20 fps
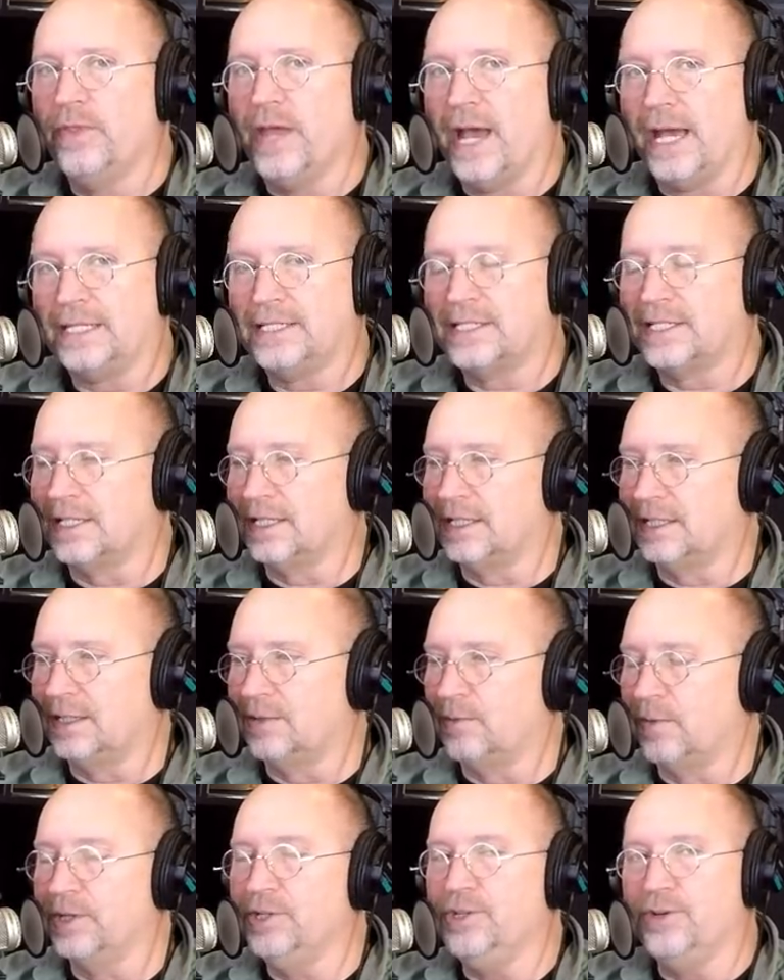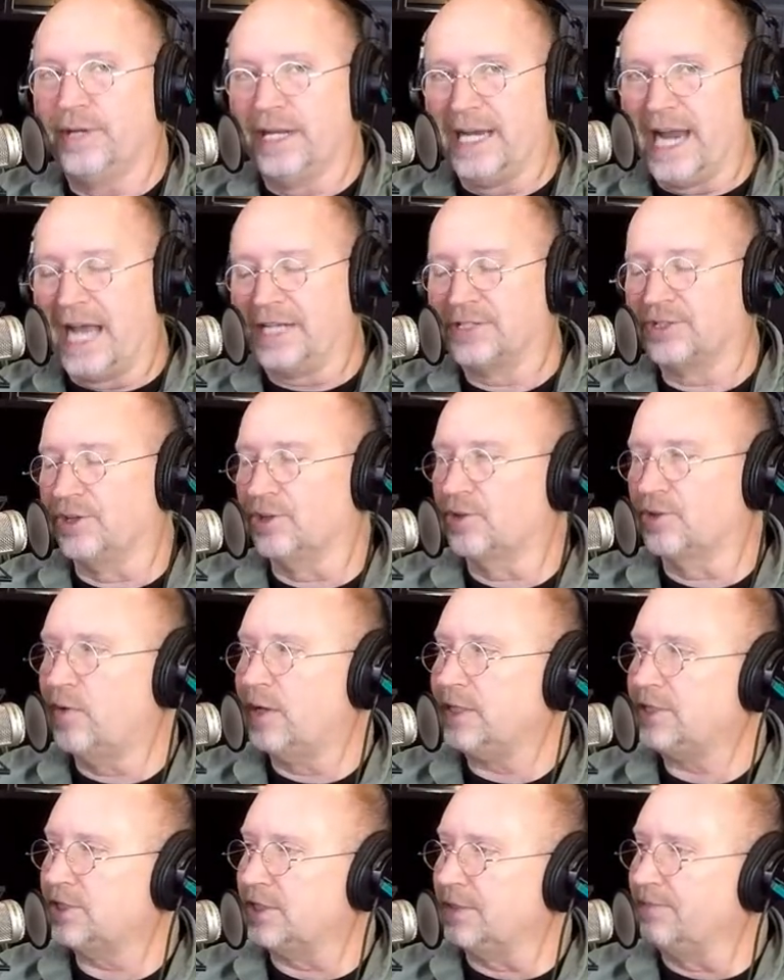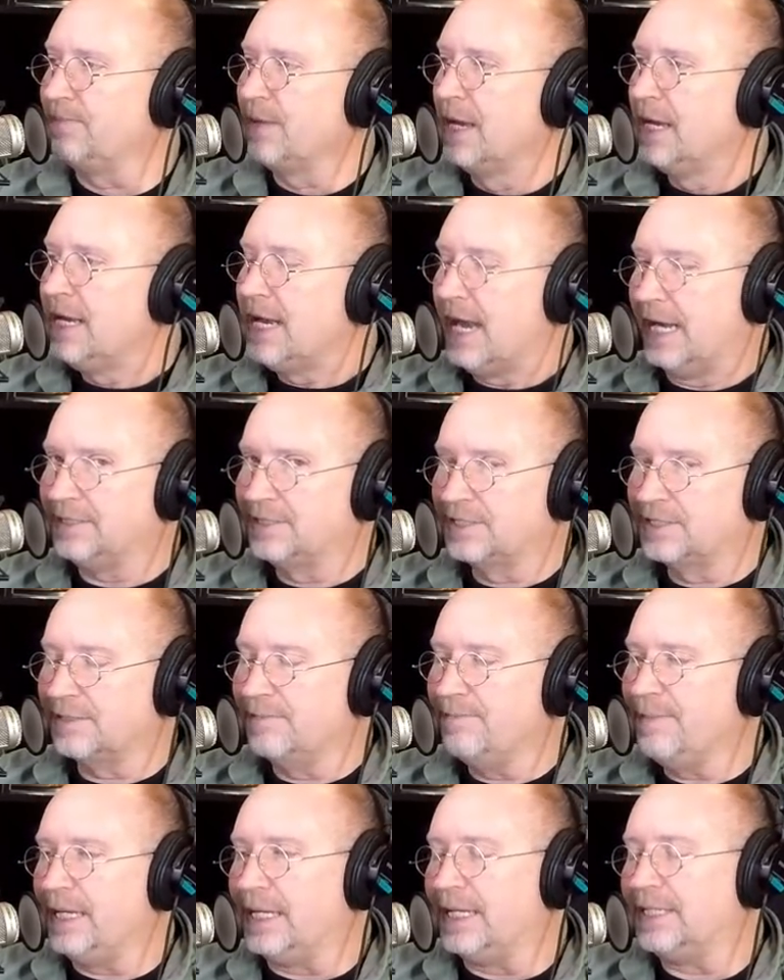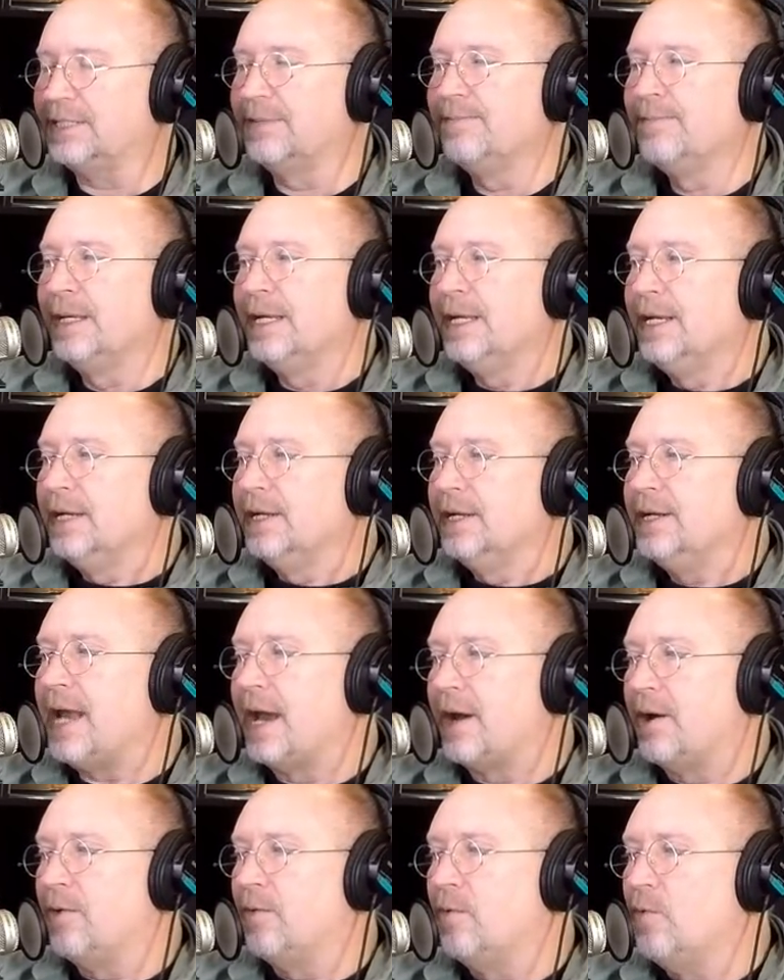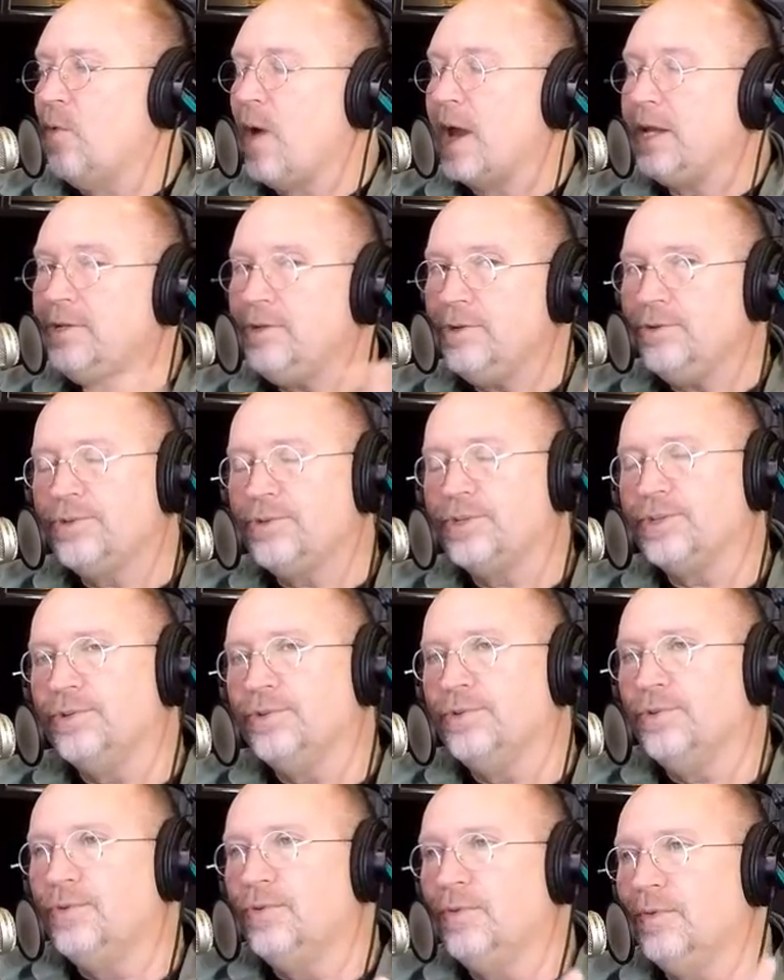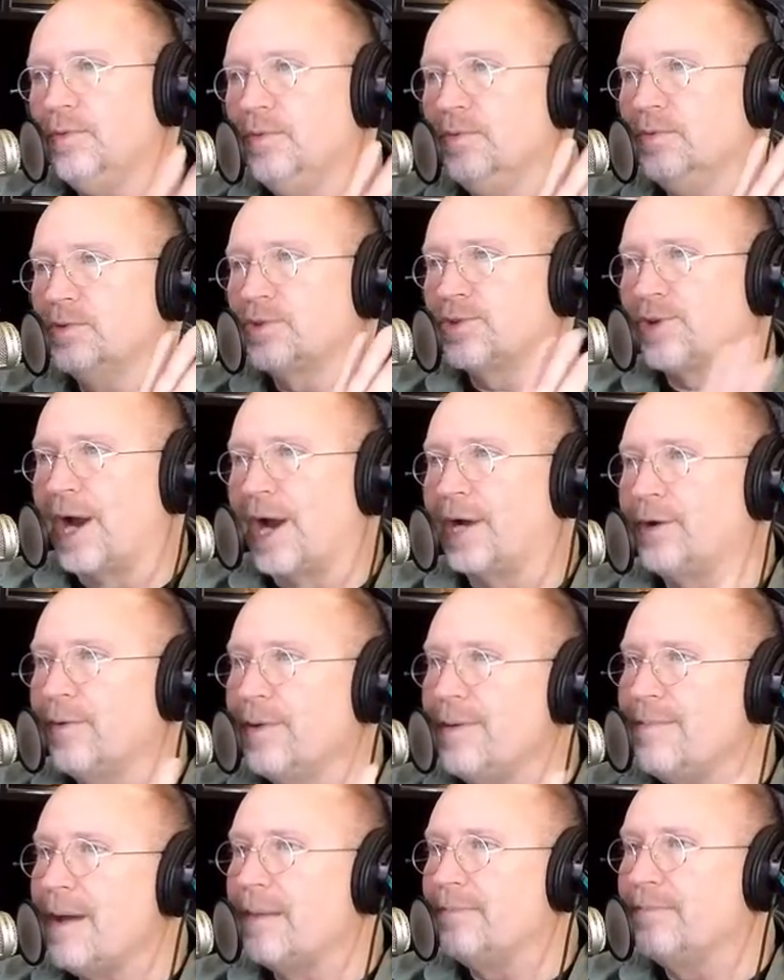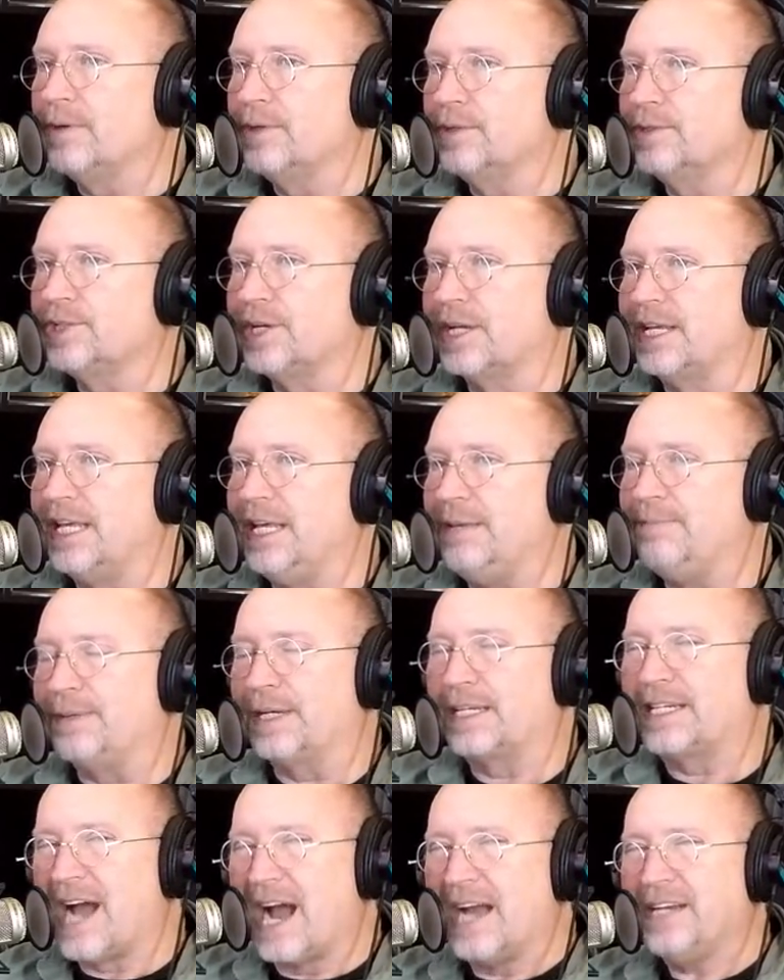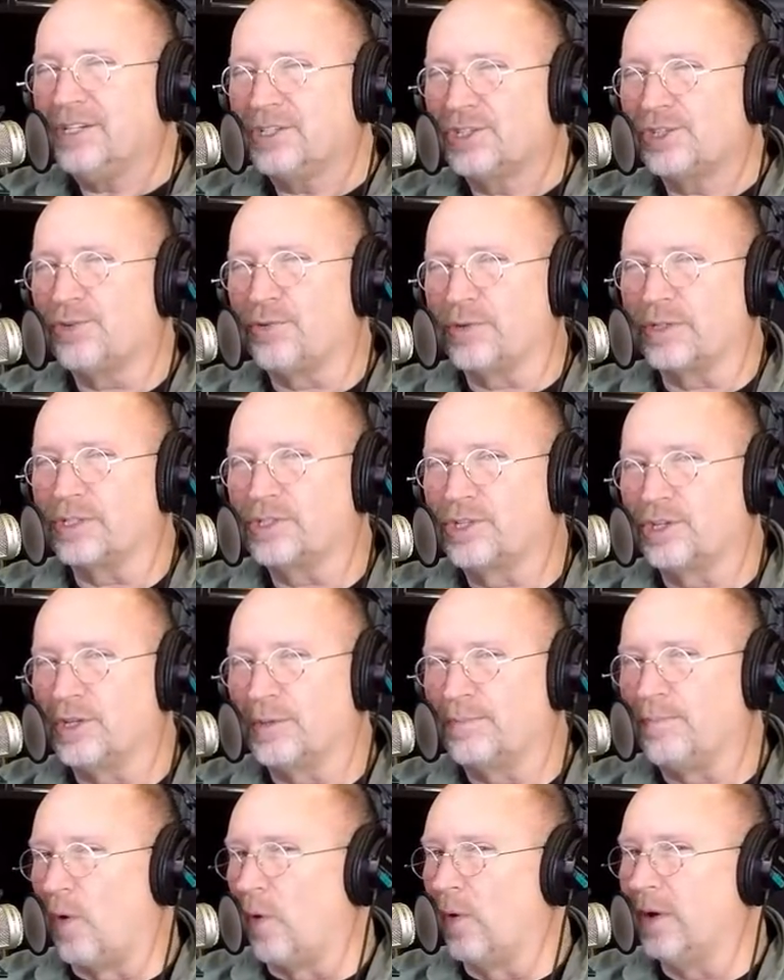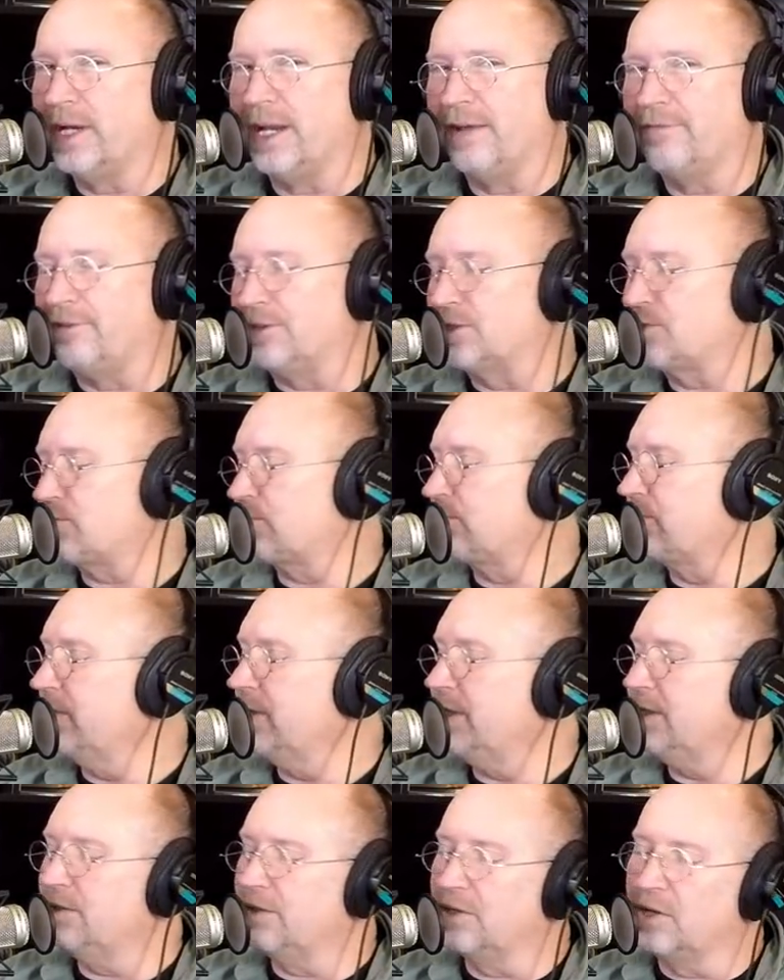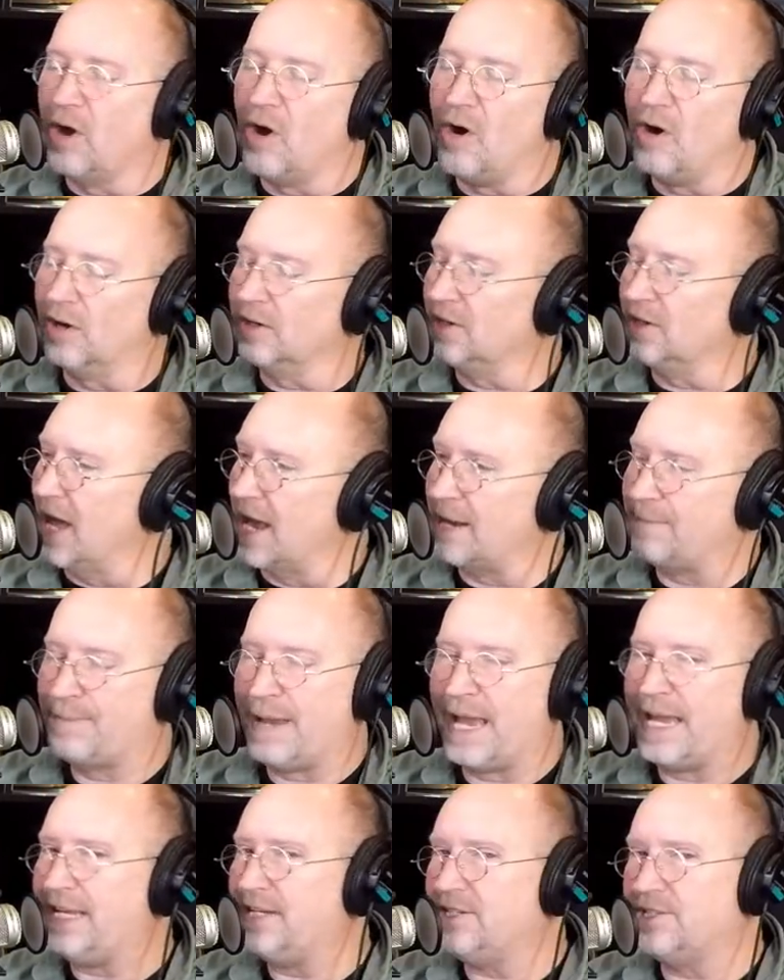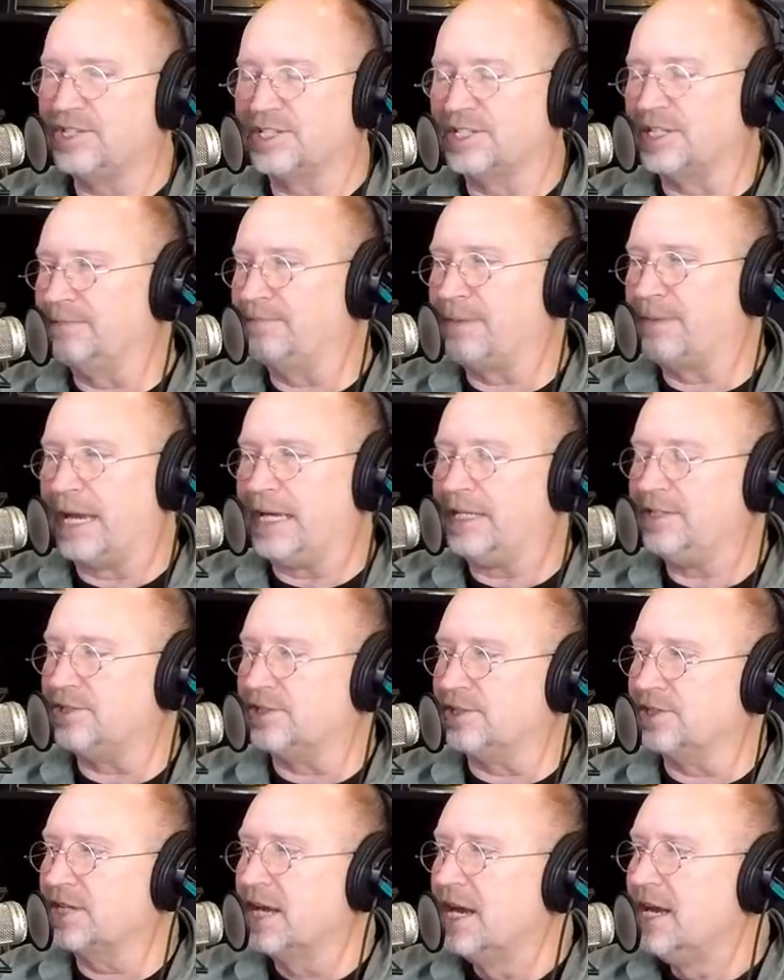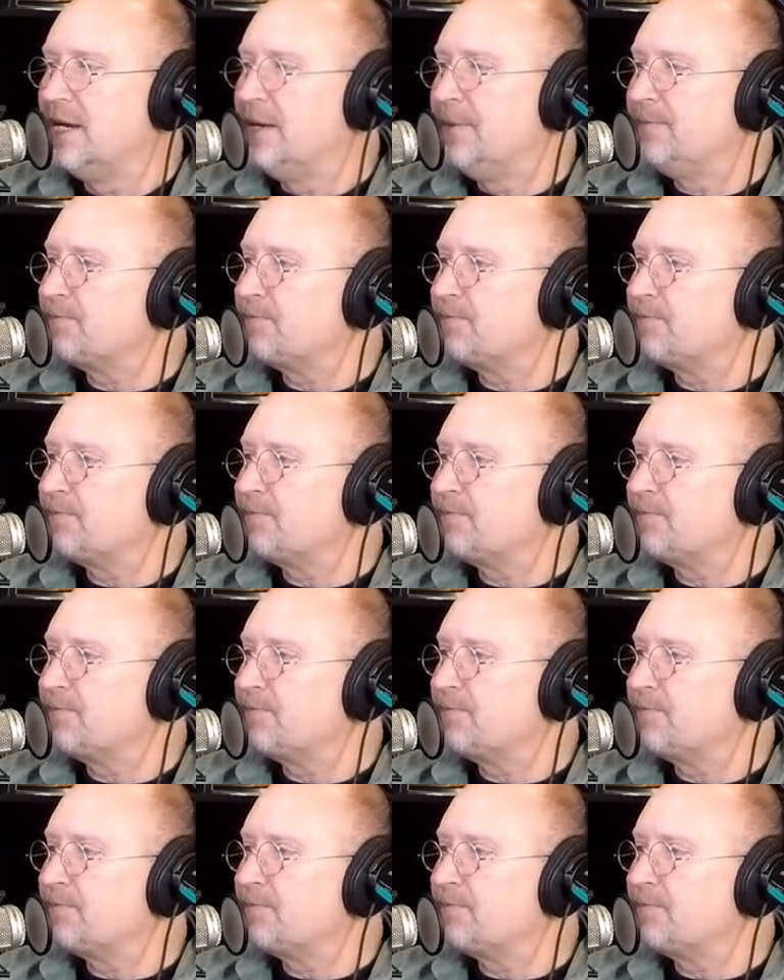that uh, where you can ask your question and submit it. Now, when you do, try to remember to keep it kind of short and to the point. If it's real long, like pages and pages,